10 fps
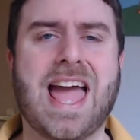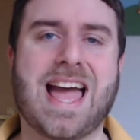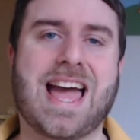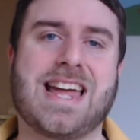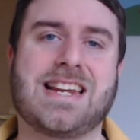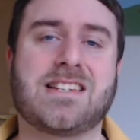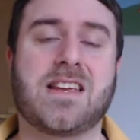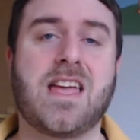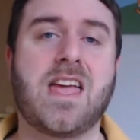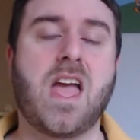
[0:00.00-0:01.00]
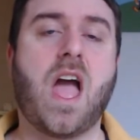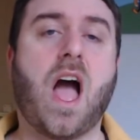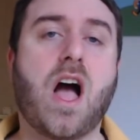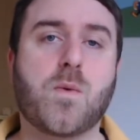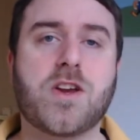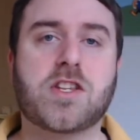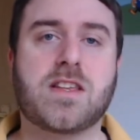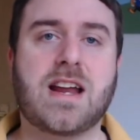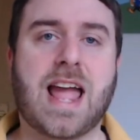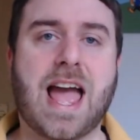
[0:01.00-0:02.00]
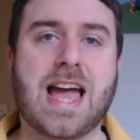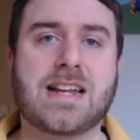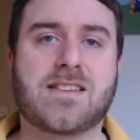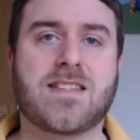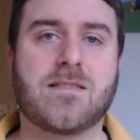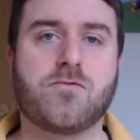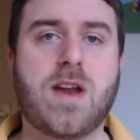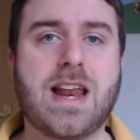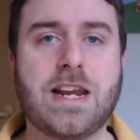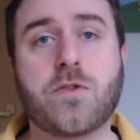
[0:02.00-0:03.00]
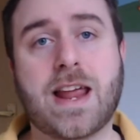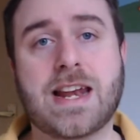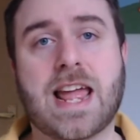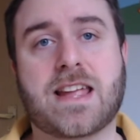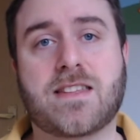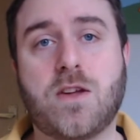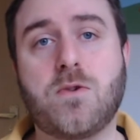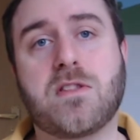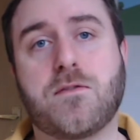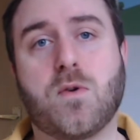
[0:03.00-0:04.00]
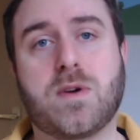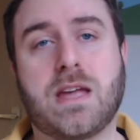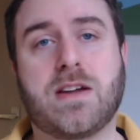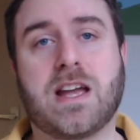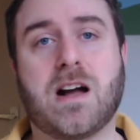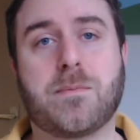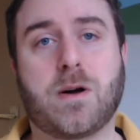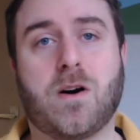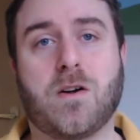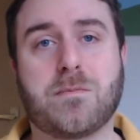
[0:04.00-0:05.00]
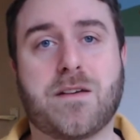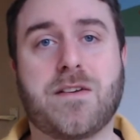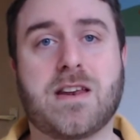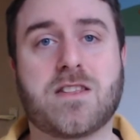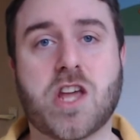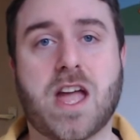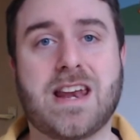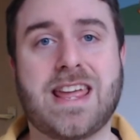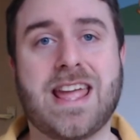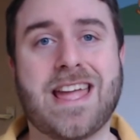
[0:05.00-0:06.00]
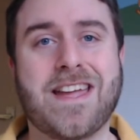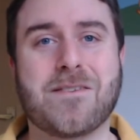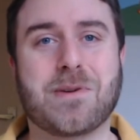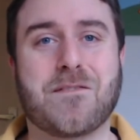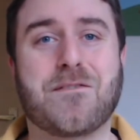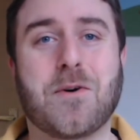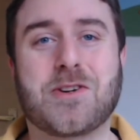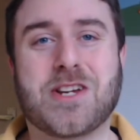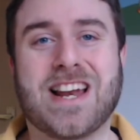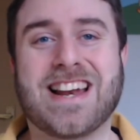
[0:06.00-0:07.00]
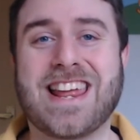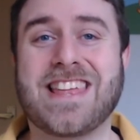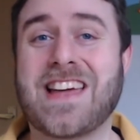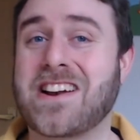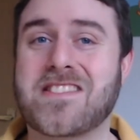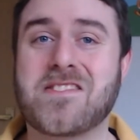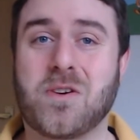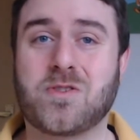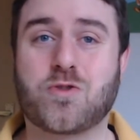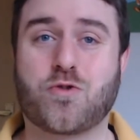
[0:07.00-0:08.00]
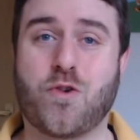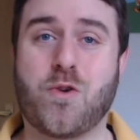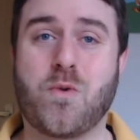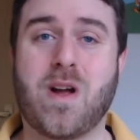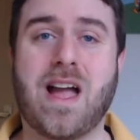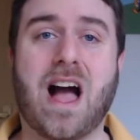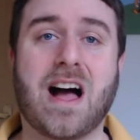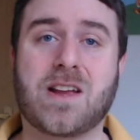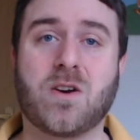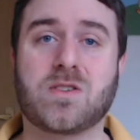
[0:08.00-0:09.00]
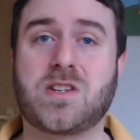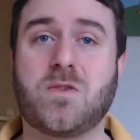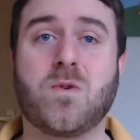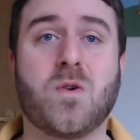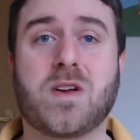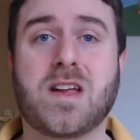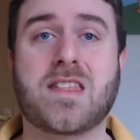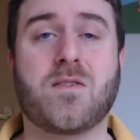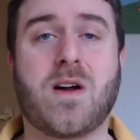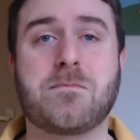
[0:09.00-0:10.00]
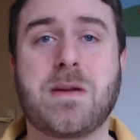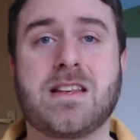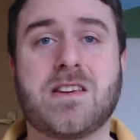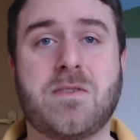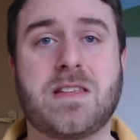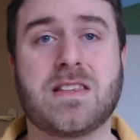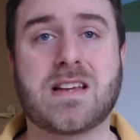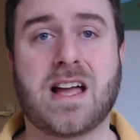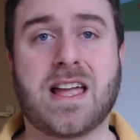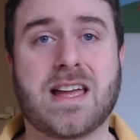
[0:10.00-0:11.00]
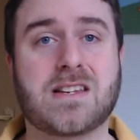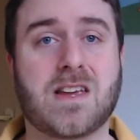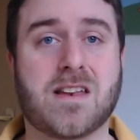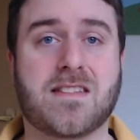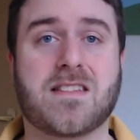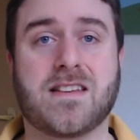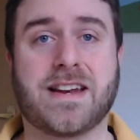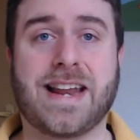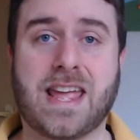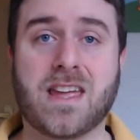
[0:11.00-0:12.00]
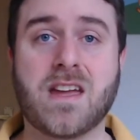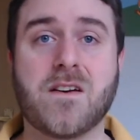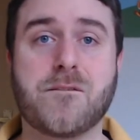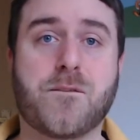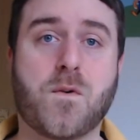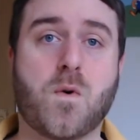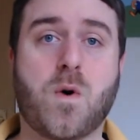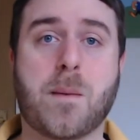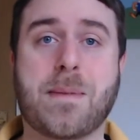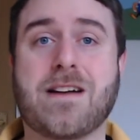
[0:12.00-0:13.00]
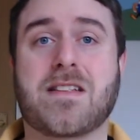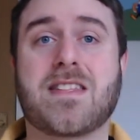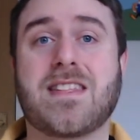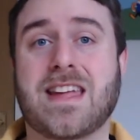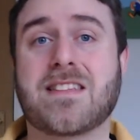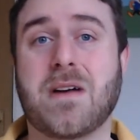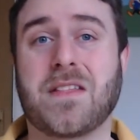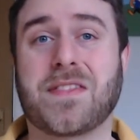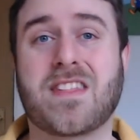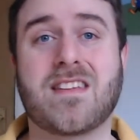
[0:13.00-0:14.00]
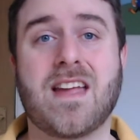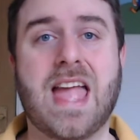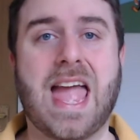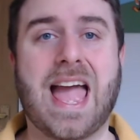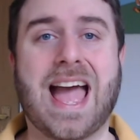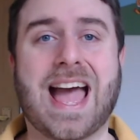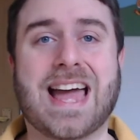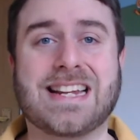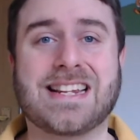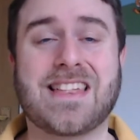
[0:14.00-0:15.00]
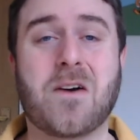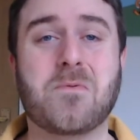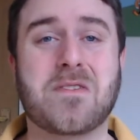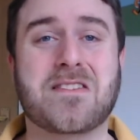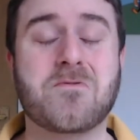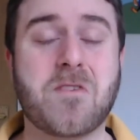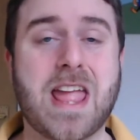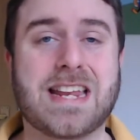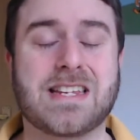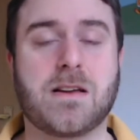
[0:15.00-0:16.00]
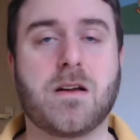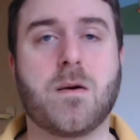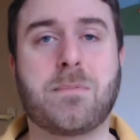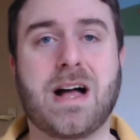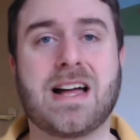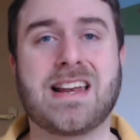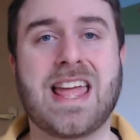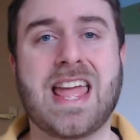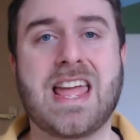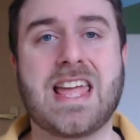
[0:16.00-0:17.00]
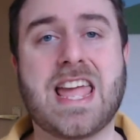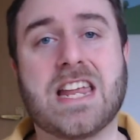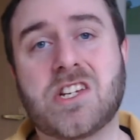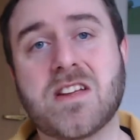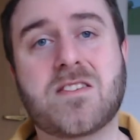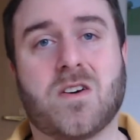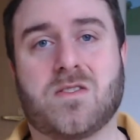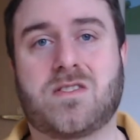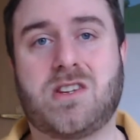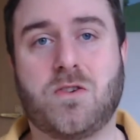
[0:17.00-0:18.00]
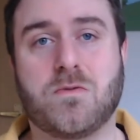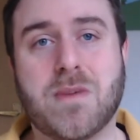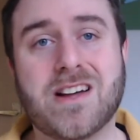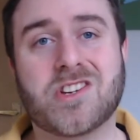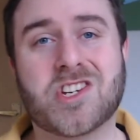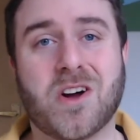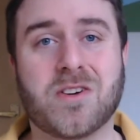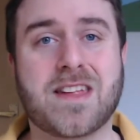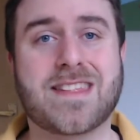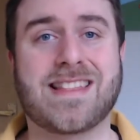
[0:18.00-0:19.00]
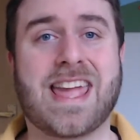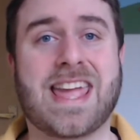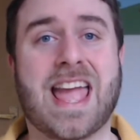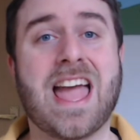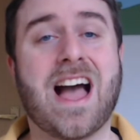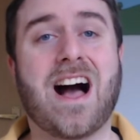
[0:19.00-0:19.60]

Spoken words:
And I wish that I had some really great excuse for giving up on my fitness journey, but unfortunately that's not true. I got to August, so I'd been doing the diet consistently for about 6 months, and that was great, but it just got too much, honestly.